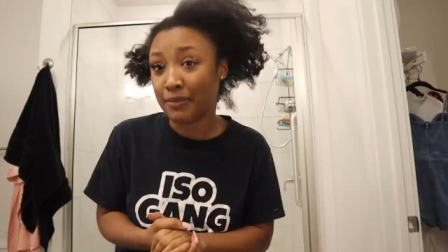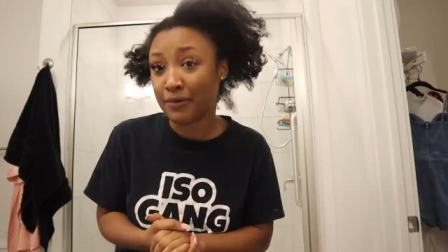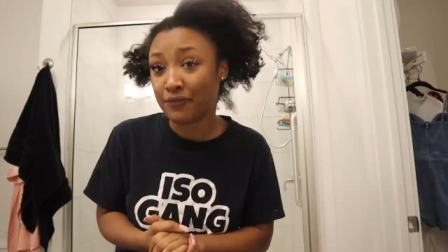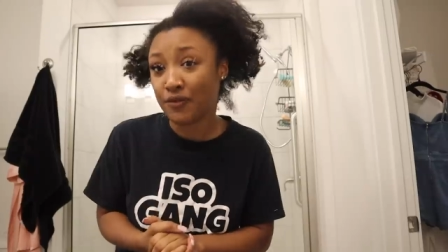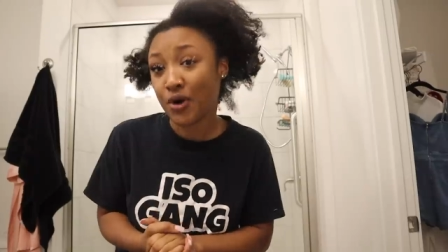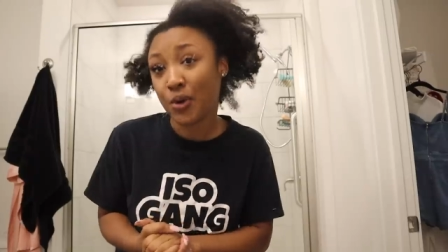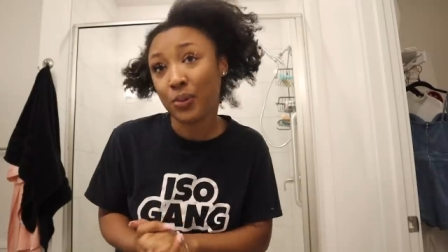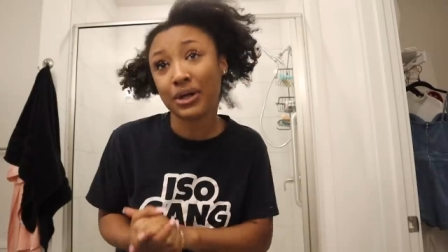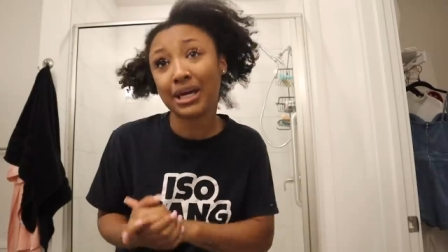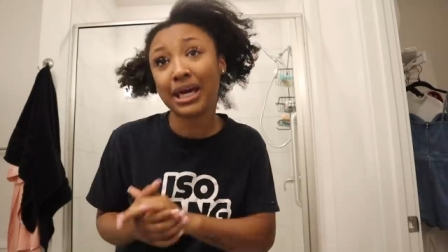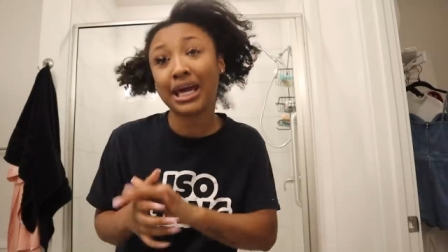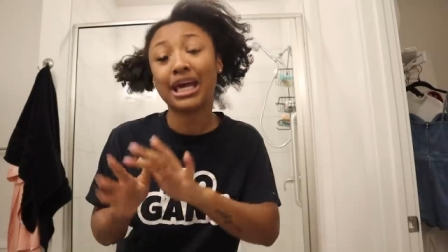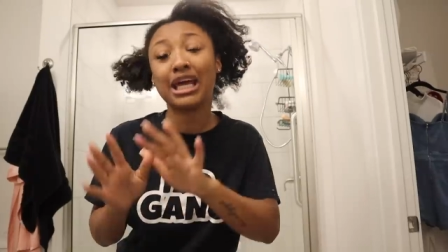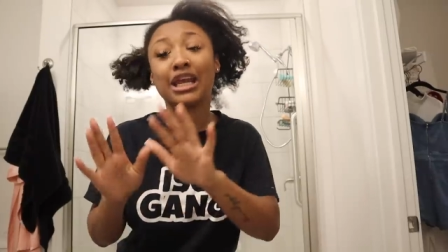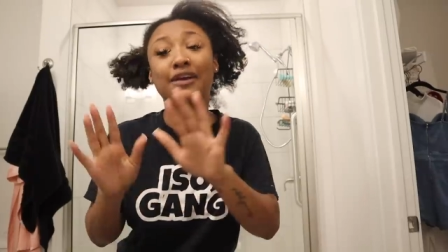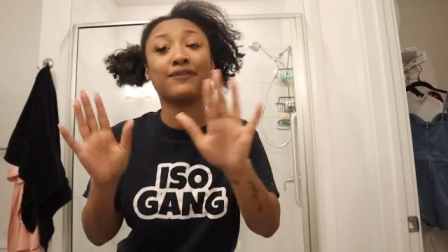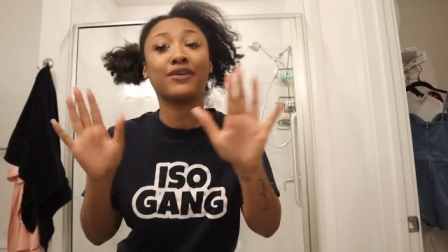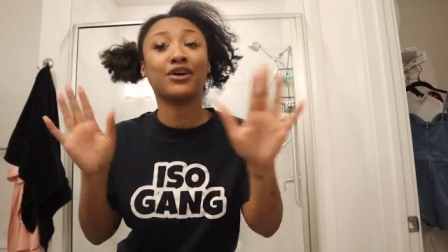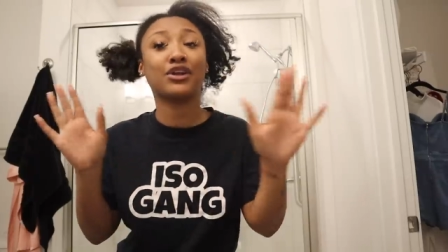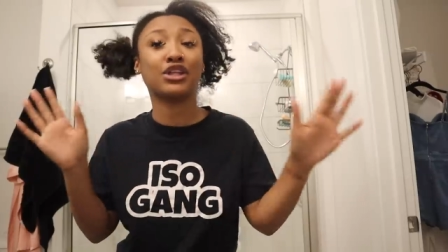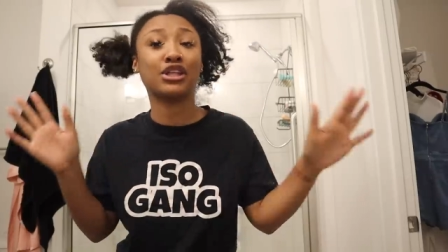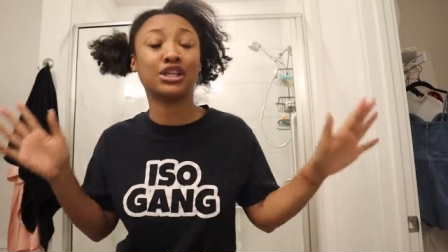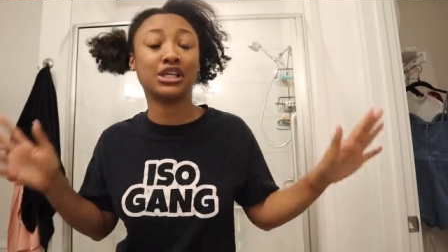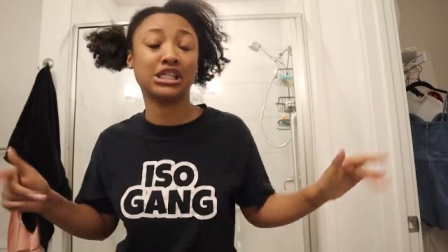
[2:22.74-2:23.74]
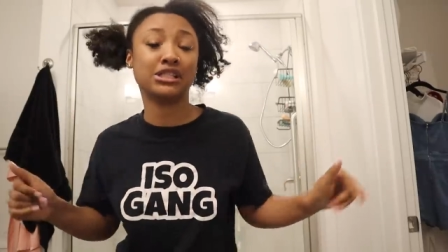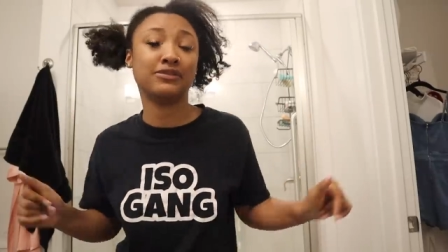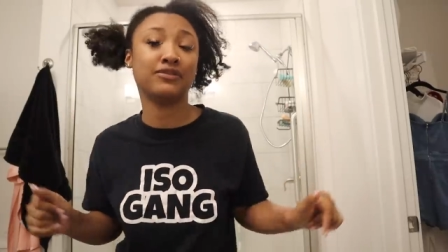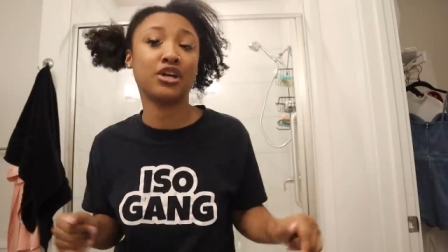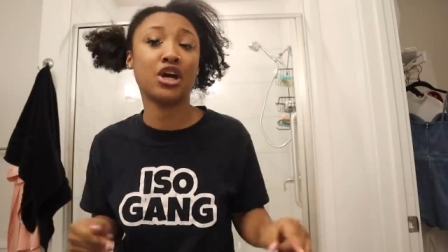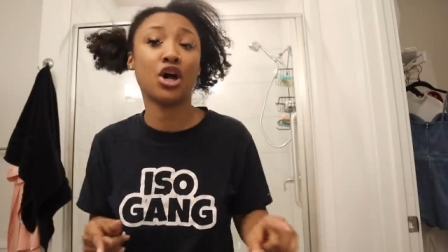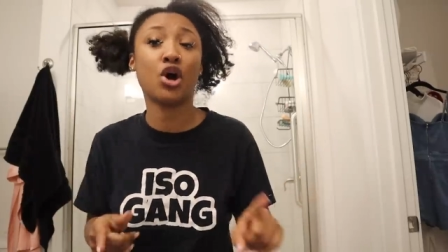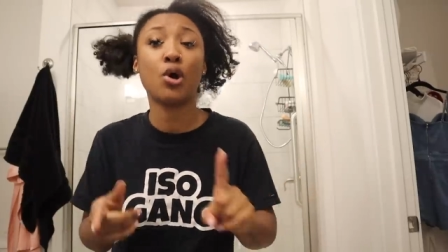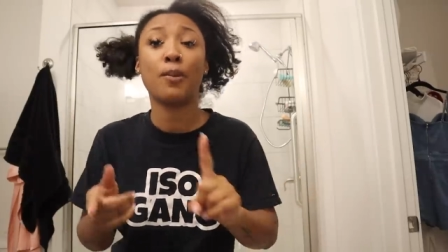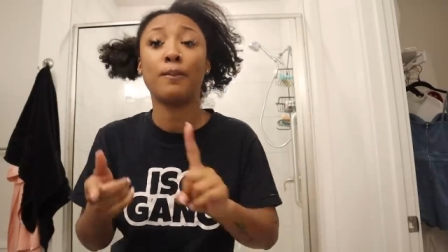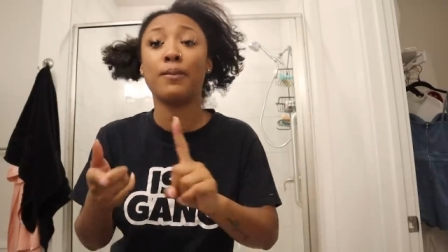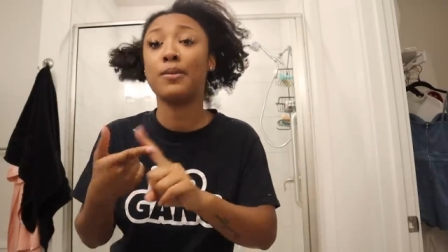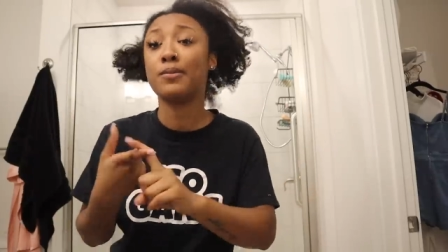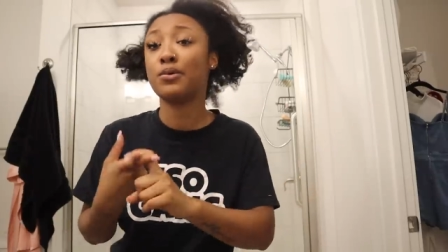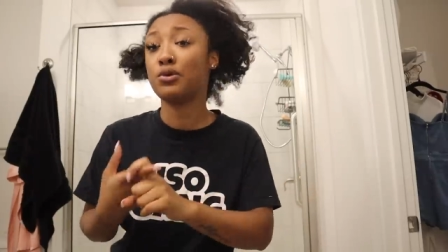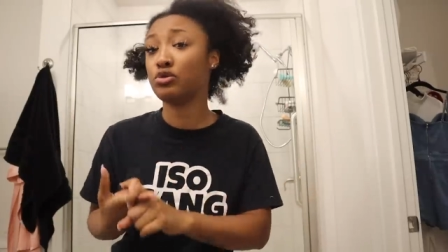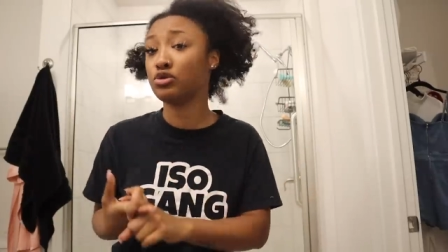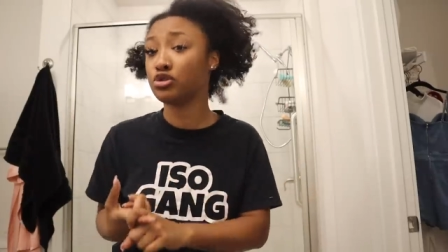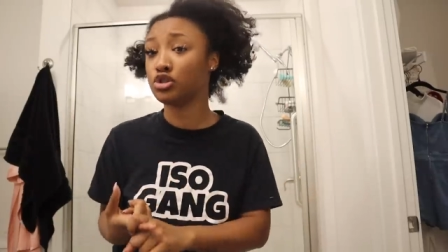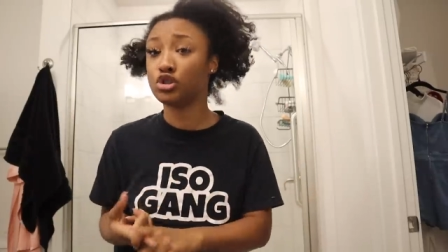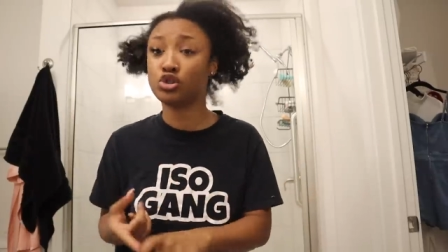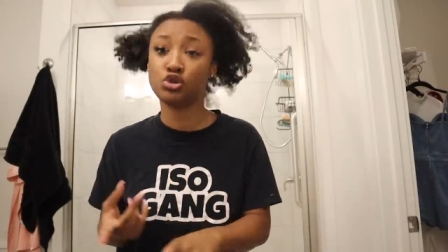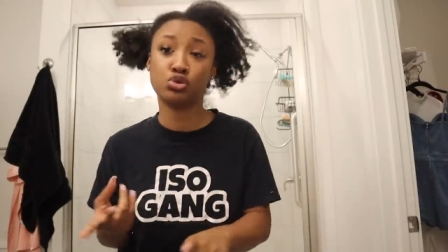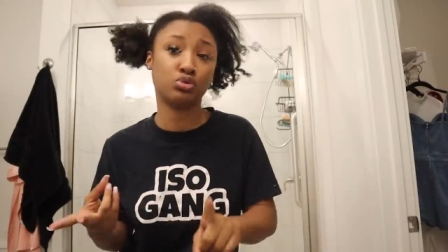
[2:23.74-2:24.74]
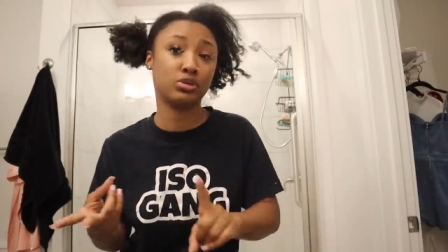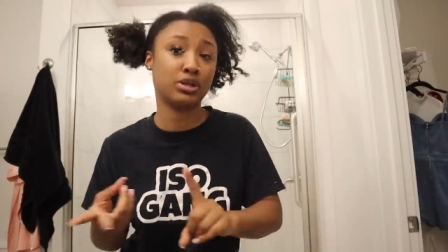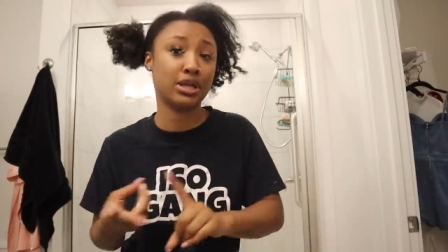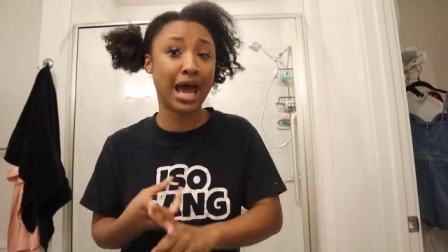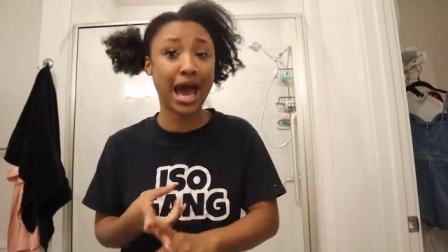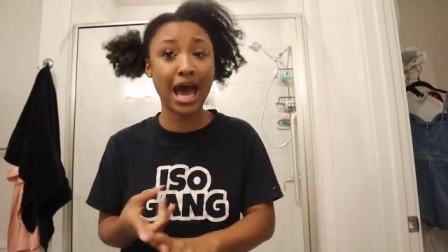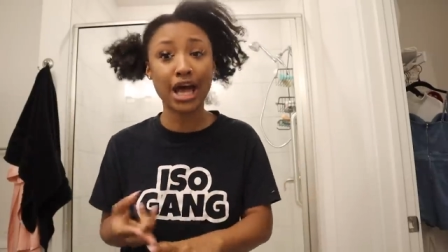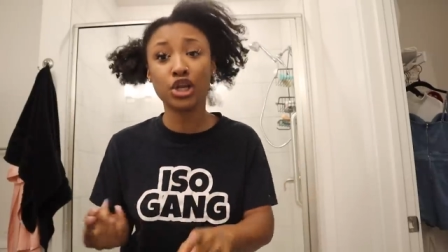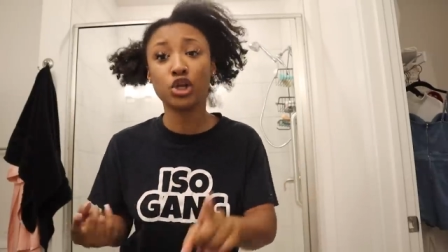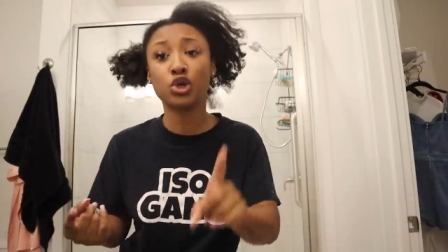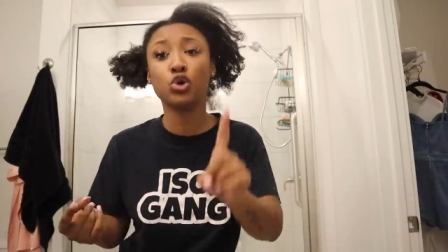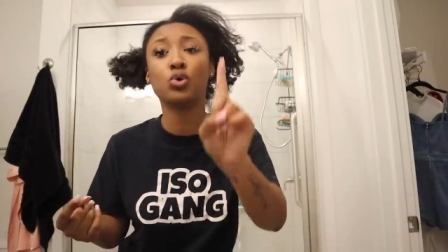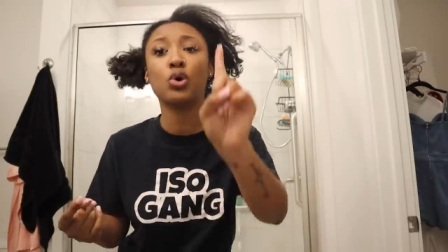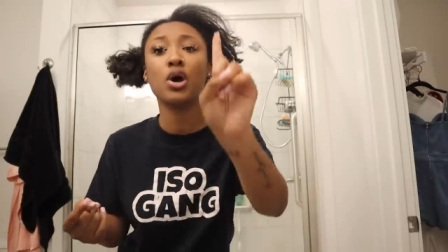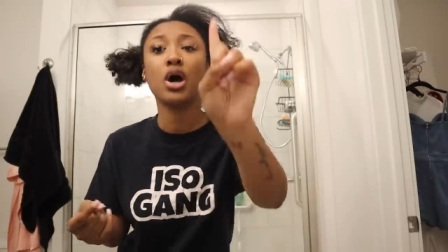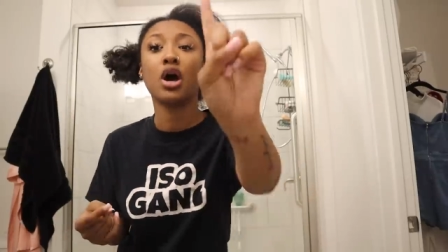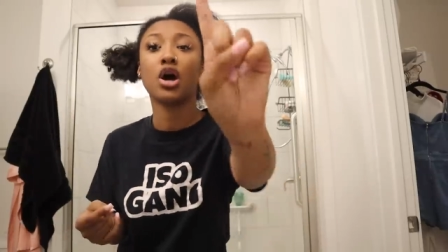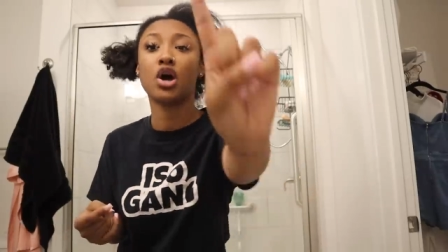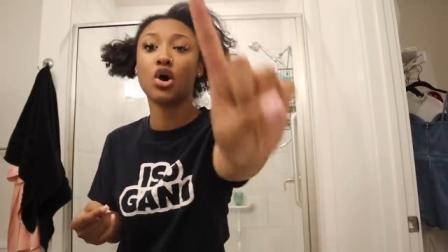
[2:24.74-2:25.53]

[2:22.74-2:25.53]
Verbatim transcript: before we get any further into this video, people who's new, not new,